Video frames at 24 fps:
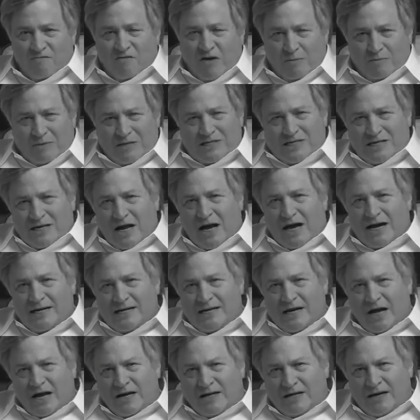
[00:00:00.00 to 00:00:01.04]
famous
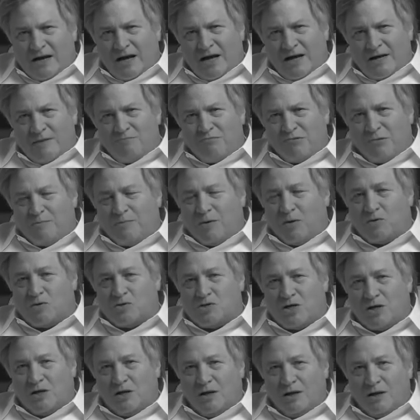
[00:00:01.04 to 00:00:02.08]
999
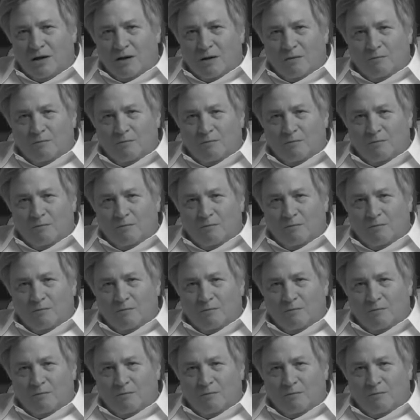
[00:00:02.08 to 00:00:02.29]
proposal.